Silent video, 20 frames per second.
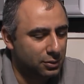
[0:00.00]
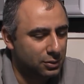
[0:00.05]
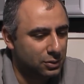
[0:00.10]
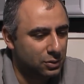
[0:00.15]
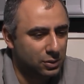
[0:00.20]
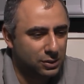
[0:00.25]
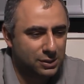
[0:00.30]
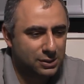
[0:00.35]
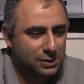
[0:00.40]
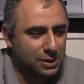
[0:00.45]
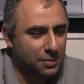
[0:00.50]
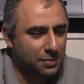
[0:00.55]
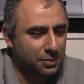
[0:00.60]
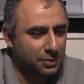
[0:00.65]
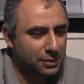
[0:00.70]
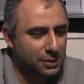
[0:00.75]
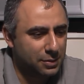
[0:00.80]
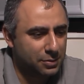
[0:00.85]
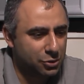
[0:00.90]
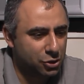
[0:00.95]
So it's some,
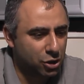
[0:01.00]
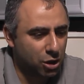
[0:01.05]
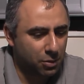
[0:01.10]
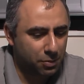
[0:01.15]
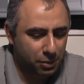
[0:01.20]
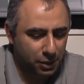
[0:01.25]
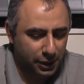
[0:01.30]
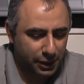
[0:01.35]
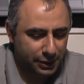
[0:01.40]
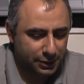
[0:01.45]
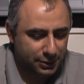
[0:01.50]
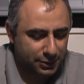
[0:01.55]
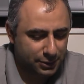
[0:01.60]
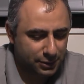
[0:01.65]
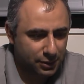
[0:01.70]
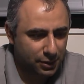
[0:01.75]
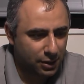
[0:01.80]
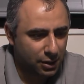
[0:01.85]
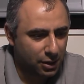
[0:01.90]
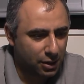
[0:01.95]
some sharp
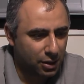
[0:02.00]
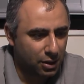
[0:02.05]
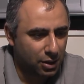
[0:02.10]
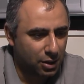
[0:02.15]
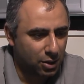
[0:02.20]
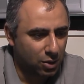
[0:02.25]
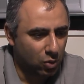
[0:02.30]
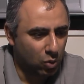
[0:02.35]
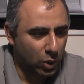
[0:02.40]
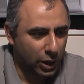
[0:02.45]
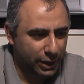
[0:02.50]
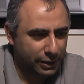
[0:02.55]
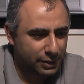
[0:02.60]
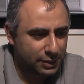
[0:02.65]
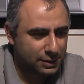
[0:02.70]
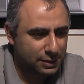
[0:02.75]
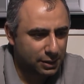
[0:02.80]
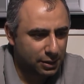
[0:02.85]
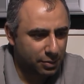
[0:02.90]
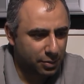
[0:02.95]
lines.
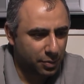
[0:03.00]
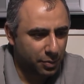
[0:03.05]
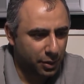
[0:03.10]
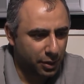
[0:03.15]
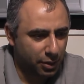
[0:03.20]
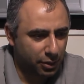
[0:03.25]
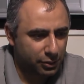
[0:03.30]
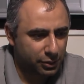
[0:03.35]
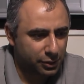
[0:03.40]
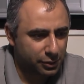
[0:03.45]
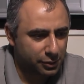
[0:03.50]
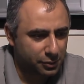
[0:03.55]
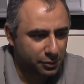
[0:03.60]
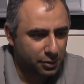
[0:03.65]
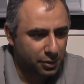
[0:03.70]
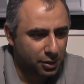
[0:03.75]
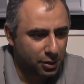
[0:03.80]
White is a little bit better there.